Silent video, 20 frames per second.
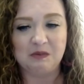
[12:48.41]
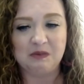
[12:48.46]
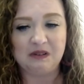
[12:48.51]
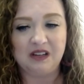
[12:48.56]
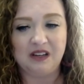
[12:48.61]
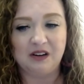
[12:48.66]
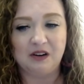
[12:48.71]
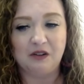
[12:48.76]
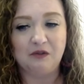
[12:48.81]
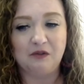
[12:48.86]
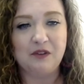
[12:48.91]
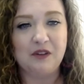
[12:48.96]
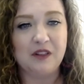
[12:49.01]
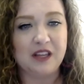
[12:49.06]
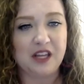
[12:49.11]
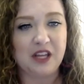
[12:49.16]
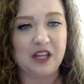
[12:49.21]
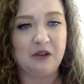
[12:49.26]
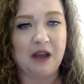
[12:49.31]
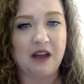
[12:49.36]
you don't feel
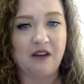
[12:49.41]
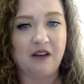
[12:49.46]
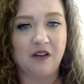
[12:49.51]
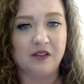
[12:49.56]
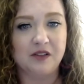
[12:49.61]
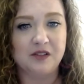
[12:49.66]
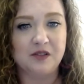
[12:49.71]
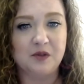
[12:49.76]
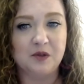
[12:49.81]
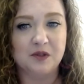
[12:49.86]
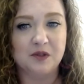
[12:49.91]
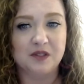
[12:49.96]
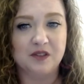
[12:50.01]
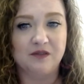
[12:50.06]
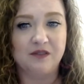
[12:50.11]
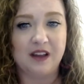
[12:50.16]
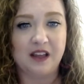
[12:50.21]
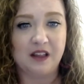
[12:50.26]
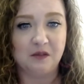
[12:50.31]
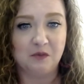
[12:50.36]
like you have all the tools
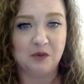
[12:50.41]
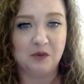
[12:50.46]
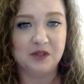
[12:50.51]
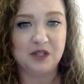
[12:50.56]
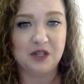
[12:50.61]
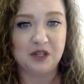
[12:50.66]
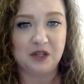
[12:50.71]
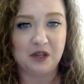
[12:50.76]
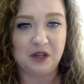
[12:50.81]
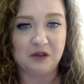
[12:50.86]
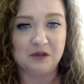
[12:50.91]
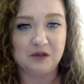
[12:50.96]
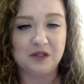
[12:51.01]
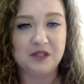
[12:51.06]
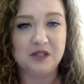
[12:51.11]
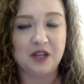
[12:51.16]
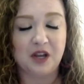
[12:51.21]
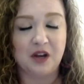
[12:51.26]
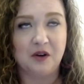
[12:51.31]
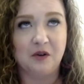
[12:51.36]
available to you.
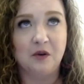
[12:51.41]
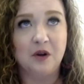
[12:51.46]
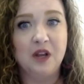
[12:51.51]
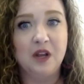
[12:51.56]
So,